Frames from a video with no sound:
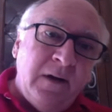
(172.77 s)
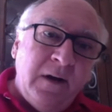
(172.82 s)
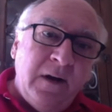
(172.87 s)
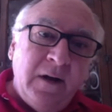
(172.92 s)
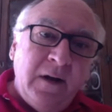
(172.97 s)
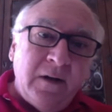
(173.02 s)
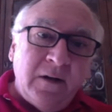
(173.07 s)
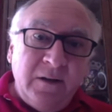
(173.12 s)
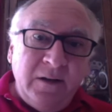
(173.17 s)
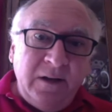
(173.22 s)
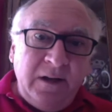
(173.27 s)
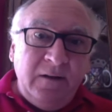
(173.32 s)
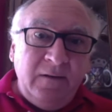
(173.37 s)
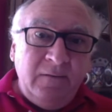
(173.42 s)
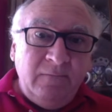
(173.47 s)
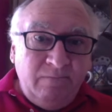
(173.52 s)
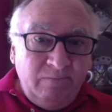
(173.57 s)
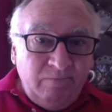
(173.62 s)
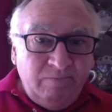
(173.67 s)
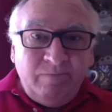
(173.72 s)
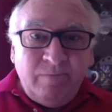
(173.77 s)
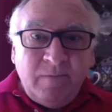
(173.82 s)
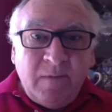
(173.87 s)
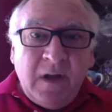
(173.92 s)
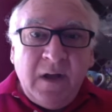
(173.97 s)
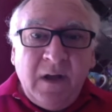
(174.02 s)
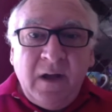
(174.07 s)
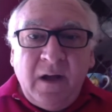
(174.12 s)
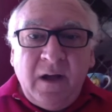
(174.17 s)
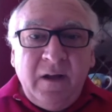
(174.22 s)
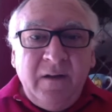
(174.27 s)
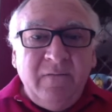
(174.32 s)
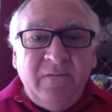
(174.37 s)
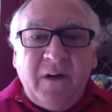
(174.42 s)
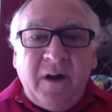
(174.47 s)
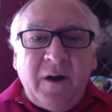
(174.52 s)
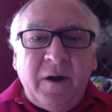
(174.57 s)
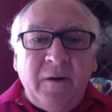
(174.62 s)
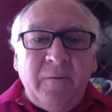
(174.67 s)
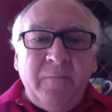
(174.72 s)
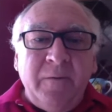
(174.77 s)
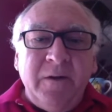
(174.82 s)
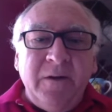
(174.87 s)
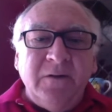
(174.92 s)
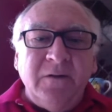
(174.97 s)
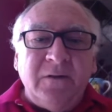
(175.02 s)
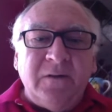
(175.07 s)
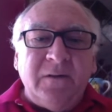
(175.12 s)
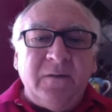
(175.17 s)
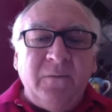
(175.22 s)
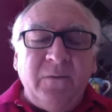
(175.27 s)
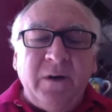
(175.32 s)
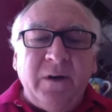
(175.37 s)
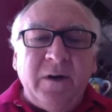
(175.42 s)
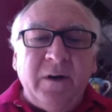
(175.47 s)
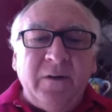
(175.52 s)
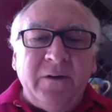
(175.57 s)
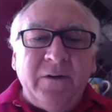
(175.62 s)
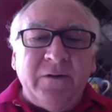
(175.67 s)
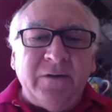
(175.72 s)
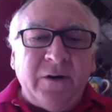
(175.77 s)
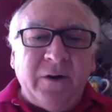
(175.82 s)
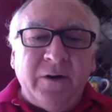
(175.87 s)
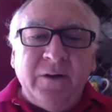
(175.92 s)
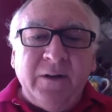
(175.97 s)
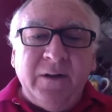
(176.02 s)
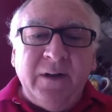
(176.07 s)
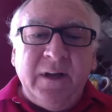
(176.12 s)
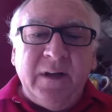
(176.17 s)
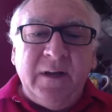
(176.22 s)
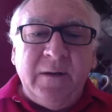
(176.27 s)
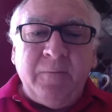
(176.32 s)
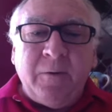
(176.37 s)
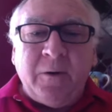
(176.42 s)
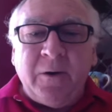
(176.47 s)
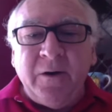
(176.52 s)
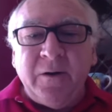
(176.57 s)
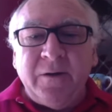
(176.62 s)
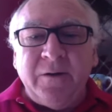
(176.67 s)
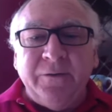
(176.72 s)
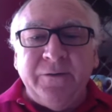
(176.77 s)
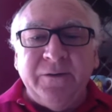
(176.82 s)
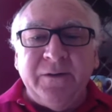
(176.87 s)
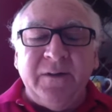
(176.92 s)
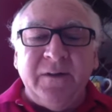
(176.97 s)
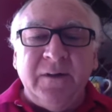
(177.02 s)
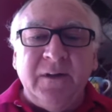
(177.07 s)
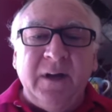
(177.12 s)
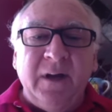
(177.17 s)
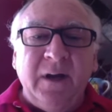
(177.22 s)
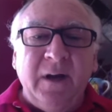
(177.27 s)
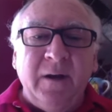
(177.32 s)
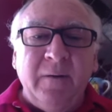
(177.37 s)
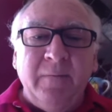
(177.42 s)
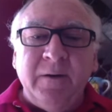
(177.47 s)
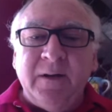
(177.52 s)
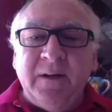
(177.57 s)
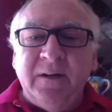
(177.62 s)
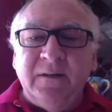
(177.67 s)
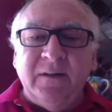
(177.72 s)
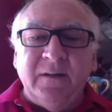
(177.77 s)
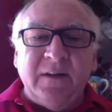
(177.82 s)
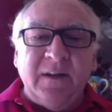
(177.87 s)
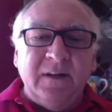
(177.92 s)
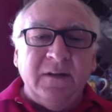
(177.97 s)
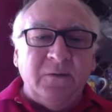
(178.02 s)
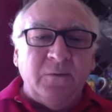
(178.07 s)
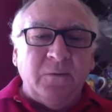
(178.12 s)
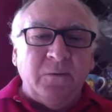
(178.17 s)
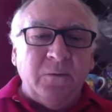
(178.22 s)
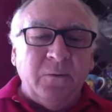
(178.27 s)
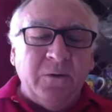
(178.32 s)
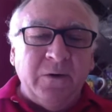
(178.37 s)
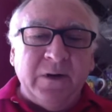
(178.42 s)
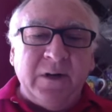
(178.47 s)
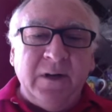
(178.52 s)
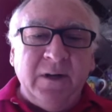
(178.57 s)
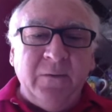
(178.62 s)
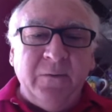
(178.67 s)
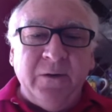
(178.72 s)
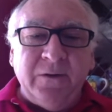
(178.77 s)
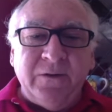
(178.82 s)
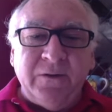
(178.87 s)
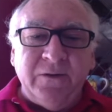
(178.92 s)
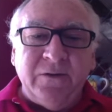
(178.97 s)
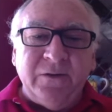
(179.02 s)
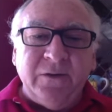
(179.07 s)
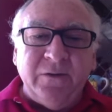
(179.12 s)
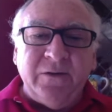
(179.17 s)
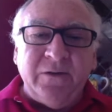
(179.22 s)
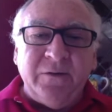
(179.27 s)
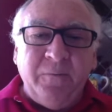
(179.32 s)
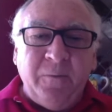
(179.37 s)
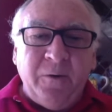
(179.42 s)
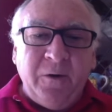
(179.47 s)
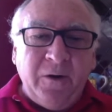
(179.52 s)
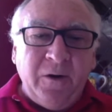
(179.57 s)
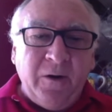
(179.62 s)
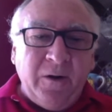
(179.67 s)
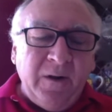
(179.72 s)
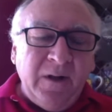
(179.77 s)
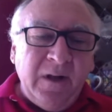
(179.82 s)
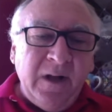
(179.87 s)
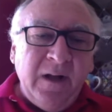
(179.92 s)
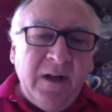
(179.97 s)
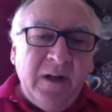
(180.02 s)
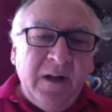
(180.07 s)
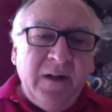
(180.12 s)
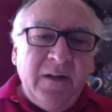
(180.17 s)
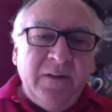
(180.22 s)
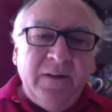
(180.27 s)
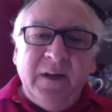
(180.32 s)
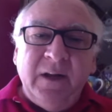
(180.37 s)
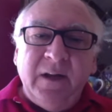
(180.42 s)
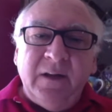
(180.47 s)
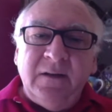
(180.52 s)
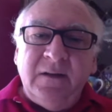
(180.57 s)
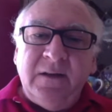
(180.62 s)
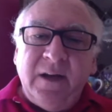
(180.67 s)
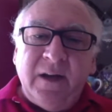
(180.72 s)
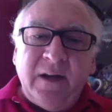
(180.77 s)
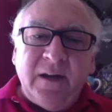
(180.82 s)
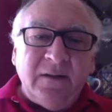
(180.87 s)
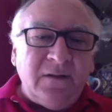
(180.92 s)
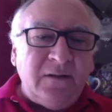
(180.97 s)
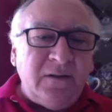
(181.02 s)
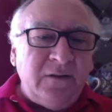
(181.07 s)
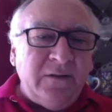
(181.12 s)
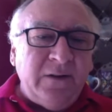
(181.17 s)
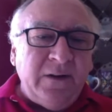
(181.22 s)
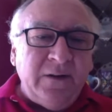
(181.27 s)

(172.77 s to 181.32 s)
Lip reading: clean environments where there's hardly any particles in the air, because the things we're working with are so small that dust or other